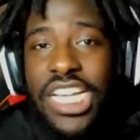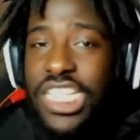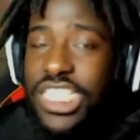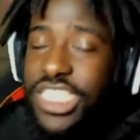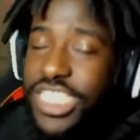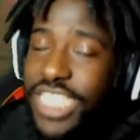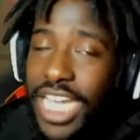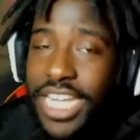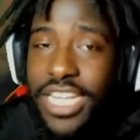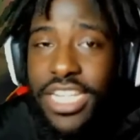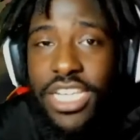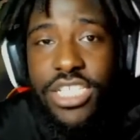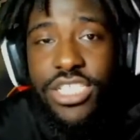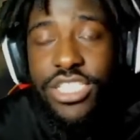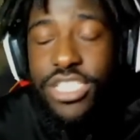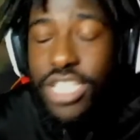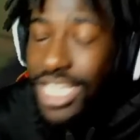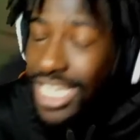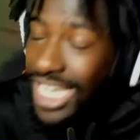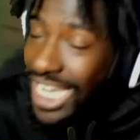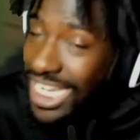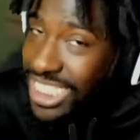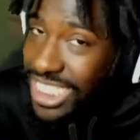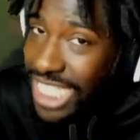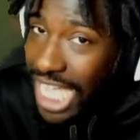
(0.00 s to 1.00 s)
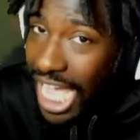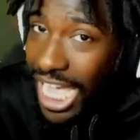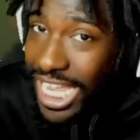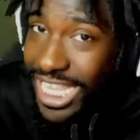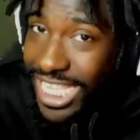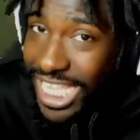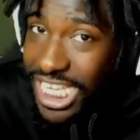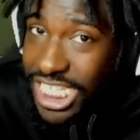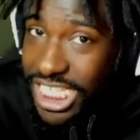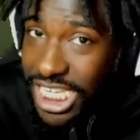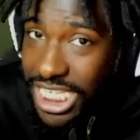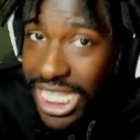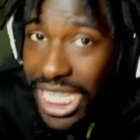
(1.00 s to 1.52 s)
Jettis, it's time to
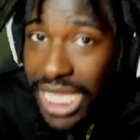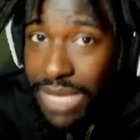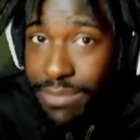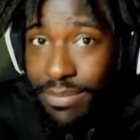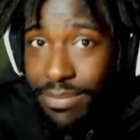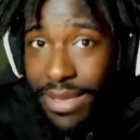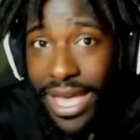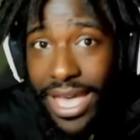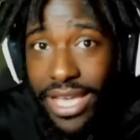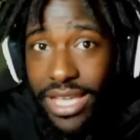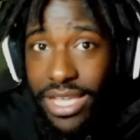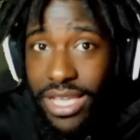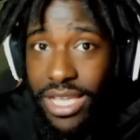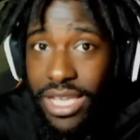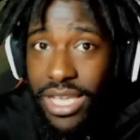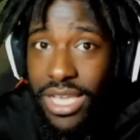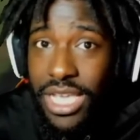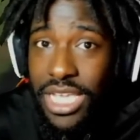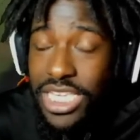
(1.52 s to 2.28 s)
get your lick back.